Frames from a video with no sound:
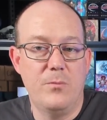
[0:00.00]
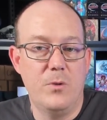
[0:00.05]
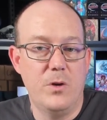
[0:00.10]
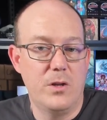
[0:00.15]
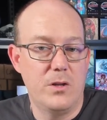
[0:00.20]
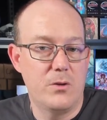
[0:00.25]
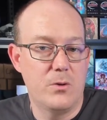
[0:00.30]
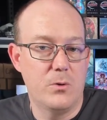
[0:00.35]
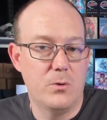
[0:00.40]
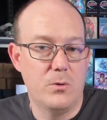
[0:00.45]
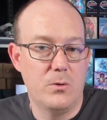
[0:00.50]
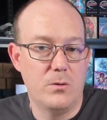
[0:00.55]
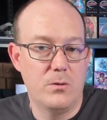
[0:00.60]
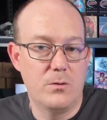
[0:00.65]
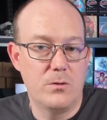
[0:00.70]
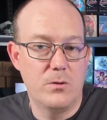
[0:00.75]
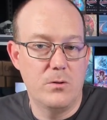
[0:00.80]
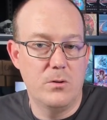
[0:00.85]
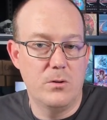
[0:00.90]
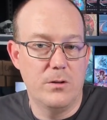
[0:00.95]
Really cool
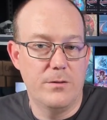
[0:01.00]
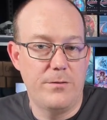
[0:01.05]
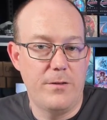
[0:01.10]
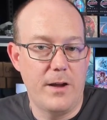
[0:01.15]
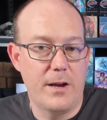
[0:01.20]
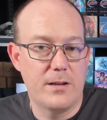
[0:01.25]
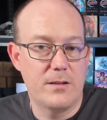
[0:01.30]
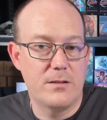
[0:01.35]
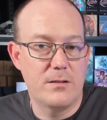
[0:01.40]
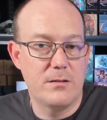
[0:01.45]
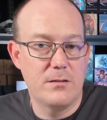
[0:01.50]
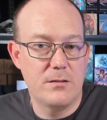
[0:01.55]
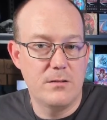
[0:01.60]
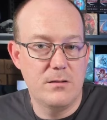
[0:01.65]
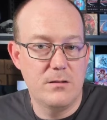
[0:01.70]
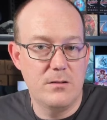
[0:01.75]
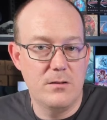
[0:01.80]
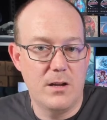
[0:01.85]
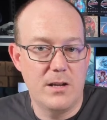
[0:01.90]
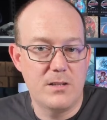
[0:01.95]
effect.
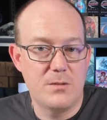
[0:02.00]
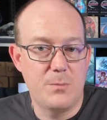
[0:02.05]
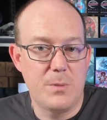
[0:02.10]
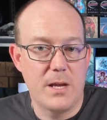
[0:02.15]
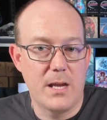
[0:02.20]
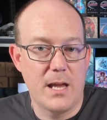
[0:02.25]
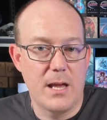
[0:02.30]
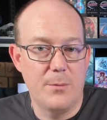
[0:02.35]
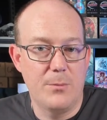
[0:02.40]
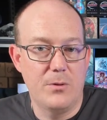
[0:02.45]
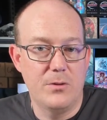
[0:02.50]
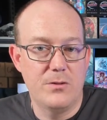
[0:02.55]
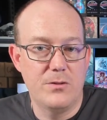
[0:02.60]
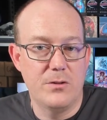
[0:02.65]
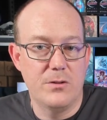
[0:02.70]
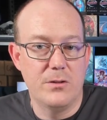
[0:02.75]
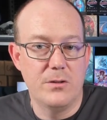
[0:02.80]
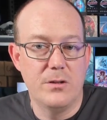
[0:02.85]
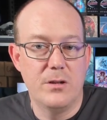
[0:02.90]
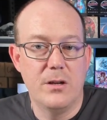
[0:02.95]
Nice being able
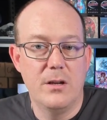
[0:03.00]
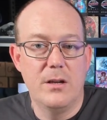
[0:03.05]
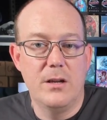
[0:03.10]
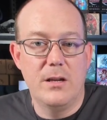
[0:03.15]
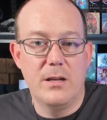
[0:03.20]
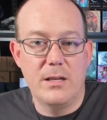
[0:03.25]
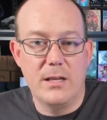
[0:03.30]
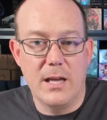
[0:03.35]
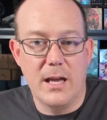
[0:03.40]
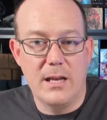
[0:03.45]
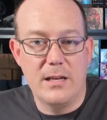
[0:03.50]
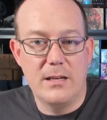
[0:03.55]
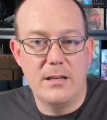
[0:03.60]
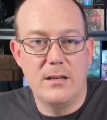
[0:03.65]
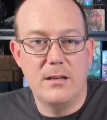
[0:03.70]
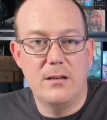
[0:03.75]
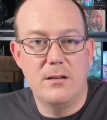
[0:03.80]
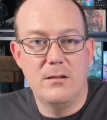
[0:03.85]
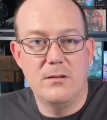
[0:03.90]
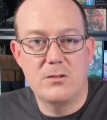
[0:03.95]
to get
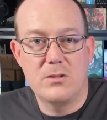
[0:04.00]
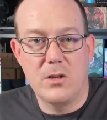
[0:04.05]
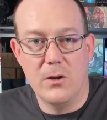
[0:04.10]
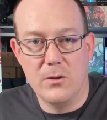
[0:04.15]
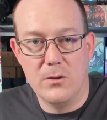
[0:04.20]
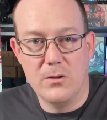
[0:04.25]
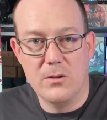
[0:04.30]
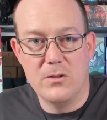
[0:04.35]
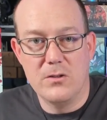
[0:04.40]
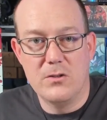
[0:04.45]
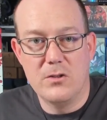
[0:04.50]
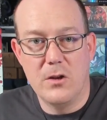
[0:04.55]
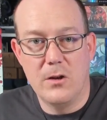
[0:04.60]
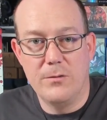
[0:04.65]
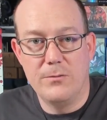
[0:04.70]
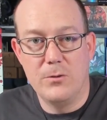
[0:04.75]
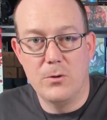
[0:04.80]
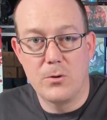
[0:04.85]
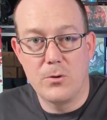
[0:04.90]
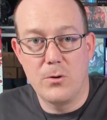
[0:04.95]
tokens
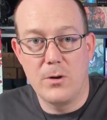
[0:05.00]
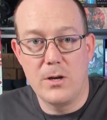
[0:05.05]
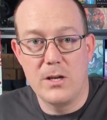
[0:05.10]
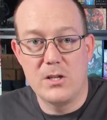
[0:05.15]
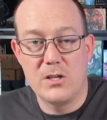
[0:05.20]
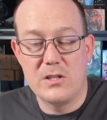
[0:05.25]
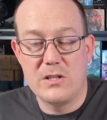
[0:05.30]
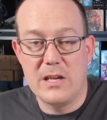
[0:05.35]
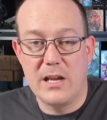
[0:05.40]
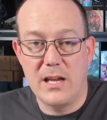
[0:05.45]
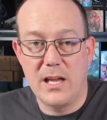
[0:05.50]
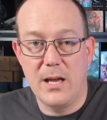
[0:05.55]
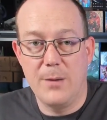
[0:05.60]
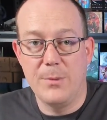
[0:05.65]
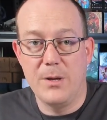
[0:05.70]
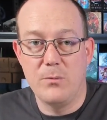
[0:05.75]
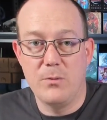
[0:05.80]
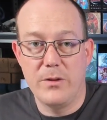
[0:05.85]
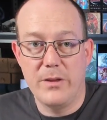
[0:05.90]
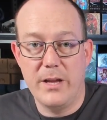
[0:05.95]
of your creatures that
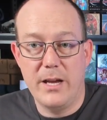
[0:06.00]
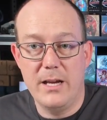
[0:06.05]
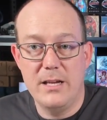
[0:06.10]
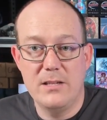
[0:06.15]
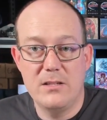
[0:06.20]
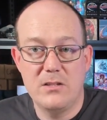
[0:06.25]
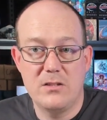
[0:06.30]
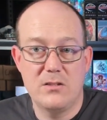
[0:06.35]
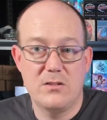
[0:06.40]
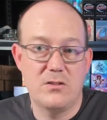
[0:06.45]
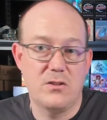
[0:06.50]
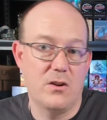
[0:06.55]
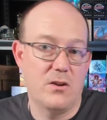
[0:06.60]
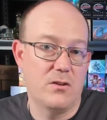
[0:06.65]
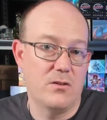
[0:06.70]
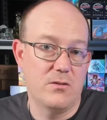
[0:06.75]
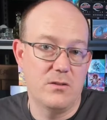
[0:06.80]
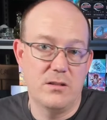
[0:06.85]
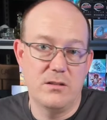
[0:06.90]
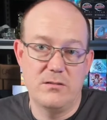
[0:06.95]
come in with haste.
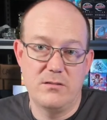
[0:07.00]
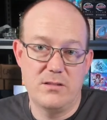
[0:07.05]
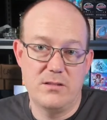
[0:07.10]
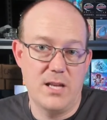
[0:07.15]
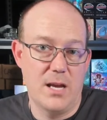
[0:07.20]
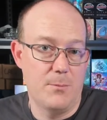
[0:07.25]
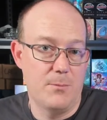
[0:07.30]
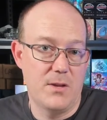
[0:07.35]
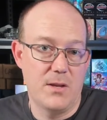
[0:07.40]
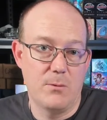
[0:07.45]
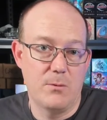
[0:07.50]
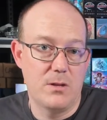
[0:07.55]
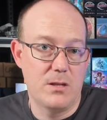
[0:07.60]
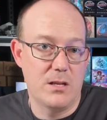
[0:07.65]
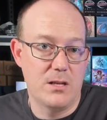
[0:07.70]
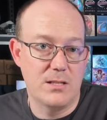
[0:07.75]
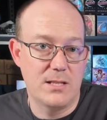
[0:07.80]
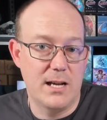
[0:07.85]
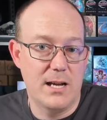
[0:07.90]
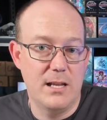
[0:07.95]
So same thing with
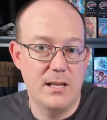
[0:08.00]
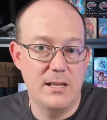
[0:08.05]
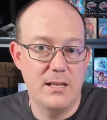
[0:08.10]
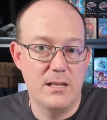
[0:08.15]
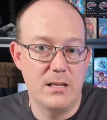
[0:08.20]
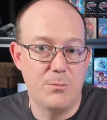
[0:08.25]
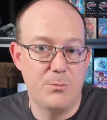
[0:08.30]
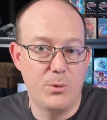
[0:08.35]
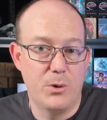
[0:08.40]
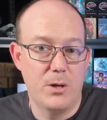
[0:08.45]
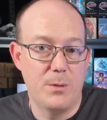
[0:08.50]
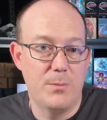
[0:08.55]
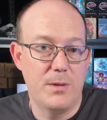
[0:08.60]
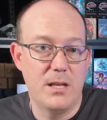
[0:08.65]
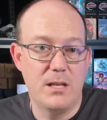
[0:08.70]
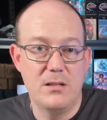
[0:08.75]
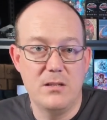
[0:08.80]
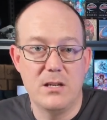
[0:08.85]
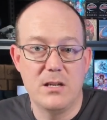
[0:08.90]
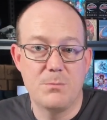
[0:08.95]
the Atali, you put him
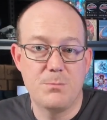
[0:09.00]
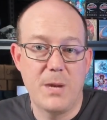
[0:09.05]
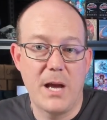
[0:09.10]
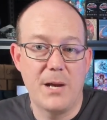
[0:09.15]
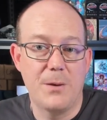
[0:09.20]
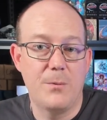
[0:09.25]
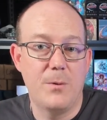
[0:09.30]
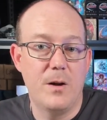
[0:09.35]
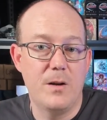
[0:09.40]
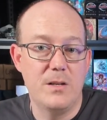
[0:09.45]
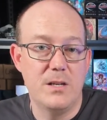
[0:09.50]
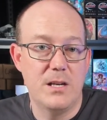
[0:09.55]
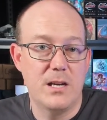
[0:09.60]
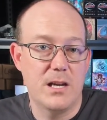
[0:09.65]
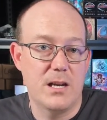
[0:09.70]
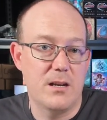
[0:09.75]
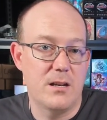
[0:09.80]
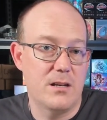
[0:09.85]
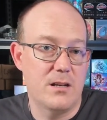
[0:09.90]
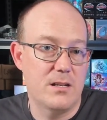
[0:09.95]
in, you pay one, you
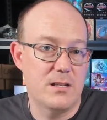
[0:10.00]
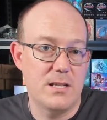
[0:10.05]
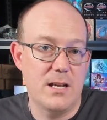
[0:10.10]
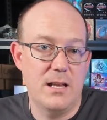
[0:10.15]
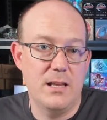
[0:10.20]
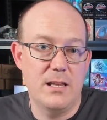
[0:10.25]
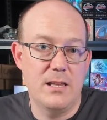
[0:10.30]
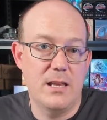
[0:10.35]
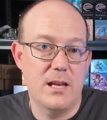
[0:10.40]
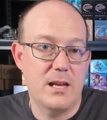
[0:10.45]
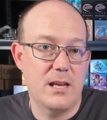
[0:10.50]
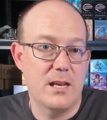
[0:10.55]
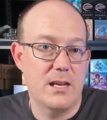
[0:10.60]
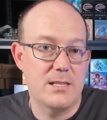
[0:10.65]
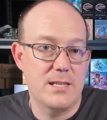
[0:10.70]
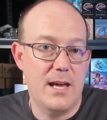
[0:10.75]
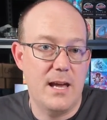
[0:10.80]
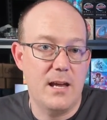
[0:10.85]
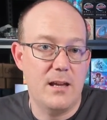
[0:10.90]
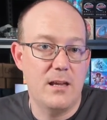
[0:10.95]
get an Atali that can
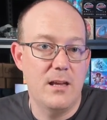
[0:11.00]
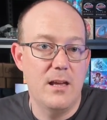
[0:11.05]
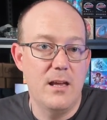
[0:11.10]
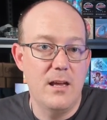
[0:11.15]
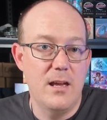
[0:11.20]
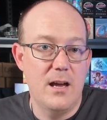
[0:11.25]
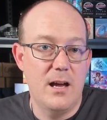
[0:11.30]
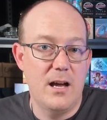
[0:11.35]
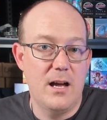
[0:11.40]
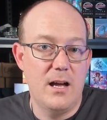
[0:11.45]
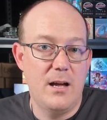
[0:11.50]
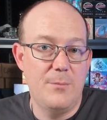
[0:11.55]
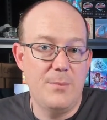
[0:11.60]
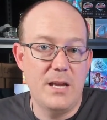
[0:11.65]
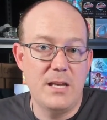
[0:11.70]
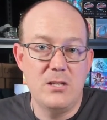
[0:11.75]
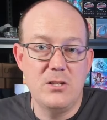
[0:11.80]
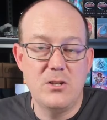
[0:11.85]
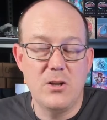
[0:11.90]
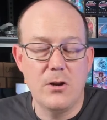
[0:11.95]
attack,
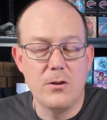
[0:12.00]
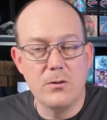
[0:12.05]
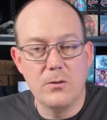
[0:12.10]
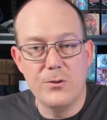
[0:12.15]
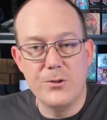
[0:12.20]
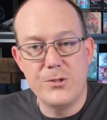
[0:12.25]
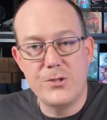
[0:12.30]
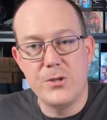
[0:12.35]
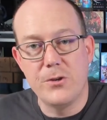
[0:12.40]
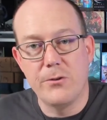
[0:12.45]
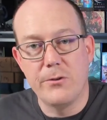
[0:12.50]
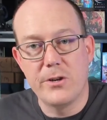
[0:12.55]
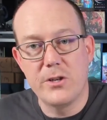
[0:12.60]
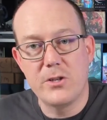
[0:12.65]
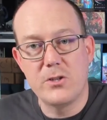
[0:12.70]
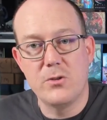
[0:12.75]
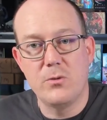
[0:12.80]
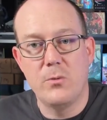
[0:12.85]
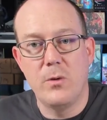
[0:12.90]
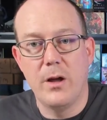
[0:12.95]
and you don't lose your
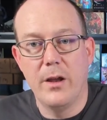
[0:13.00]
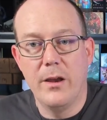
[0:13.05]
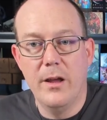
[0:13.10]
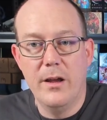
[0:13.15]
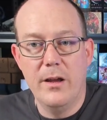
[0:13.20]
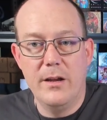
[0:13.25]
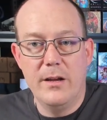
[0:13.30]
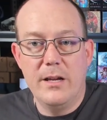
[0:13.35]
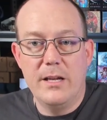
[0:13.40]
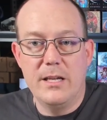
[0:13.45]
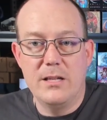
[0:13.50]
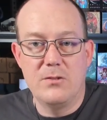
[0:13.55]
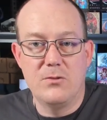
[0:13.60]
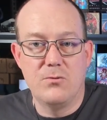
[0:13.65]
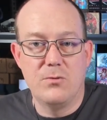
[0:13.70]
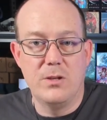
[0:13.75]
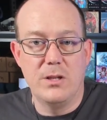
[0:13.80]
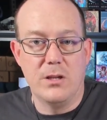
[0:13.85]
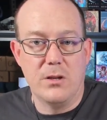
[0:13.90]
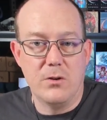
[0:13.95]
original one.
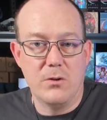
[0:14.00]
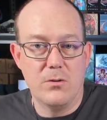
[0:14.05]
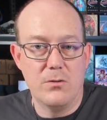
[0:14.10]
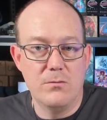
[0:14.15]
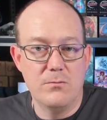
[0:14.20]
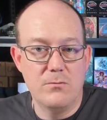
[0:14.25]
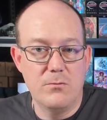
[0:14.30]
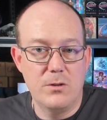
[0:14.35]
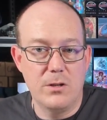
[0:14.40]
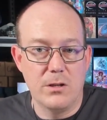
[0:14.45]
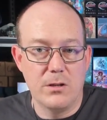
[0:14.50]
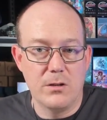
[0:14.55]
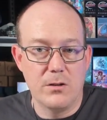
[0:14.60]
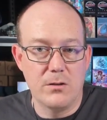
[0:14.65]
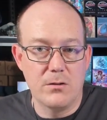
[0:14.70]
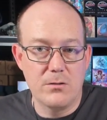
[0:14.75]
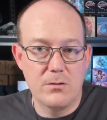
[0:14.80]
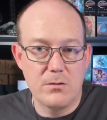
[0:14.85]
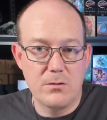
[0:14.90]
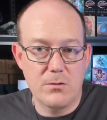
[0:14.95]
He's a really good
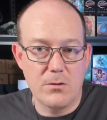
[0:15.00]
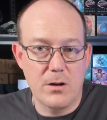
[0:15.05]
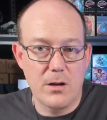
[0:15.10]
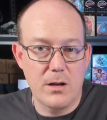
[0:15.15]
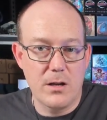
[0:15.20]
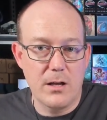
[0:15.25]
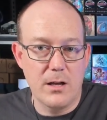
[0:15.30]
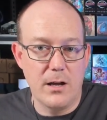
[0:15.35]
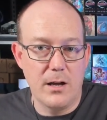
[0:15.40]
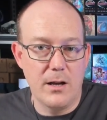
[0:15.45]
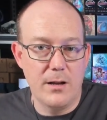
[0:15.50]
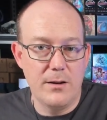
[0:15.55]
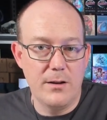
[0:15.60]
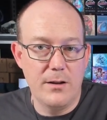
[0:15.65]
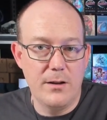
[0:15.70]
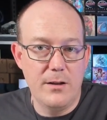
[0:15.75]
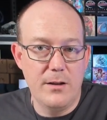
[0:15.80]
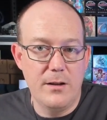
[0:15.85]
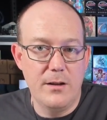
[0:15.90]
card.